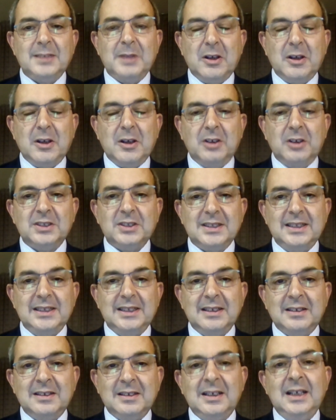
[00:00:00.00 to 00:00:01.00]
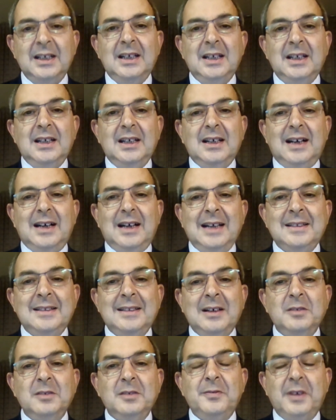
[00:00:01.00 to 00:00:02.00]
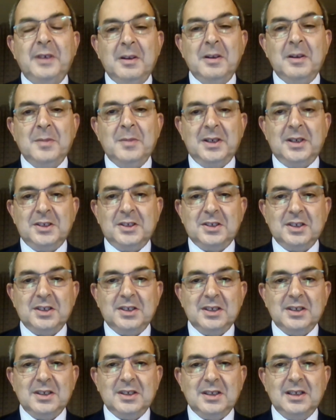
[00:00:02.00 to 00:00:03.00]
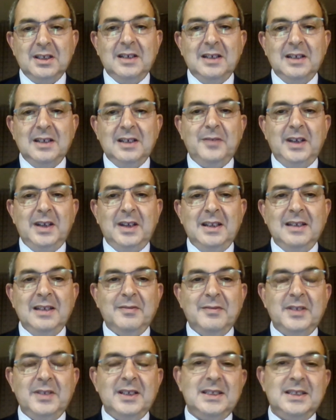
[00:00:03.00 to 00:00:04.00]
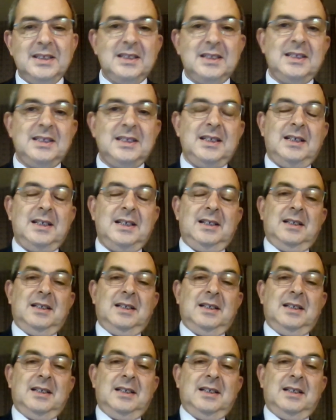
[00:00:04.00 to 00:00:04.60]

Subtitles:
be cautious here. I doubt very much if any of this